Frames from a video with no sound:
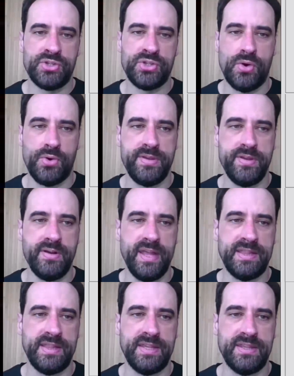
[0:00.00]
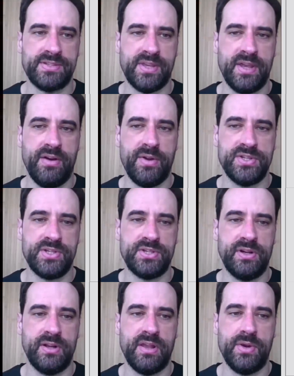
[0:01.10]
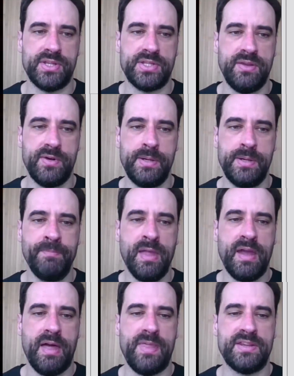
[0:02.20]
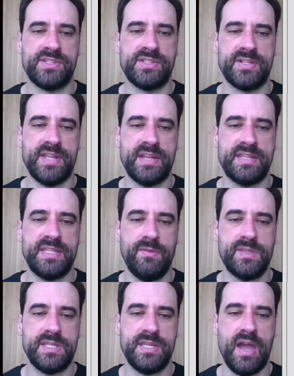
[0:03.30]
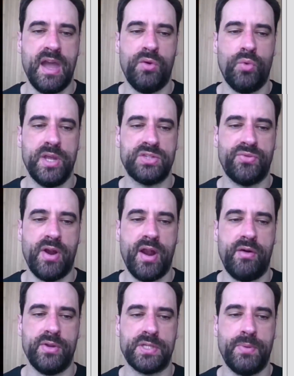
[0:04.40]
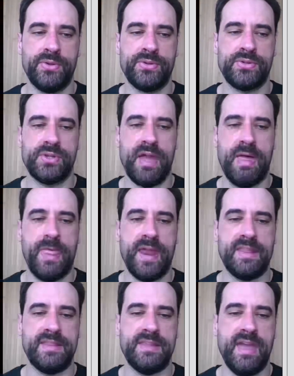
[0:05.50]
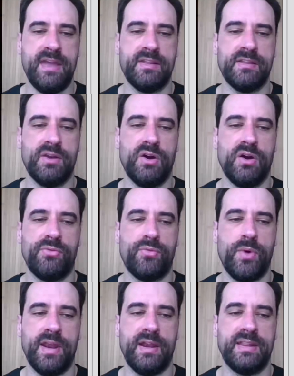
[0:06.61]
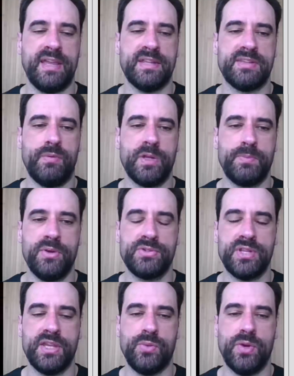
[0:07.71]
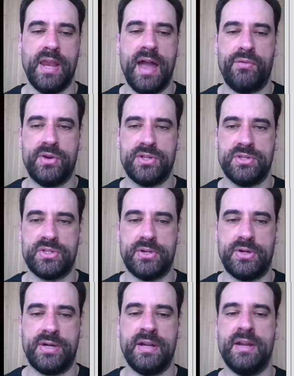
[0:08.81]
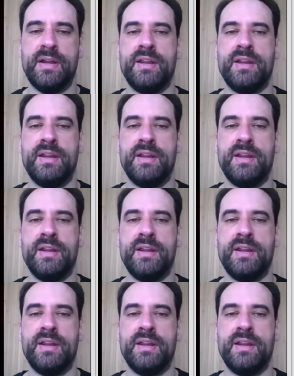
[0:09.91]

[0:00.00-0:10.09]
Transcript: So here it is registering the receiver, then it starts the activity and waits for a response. And then at the end of when it gets the response, it will unregister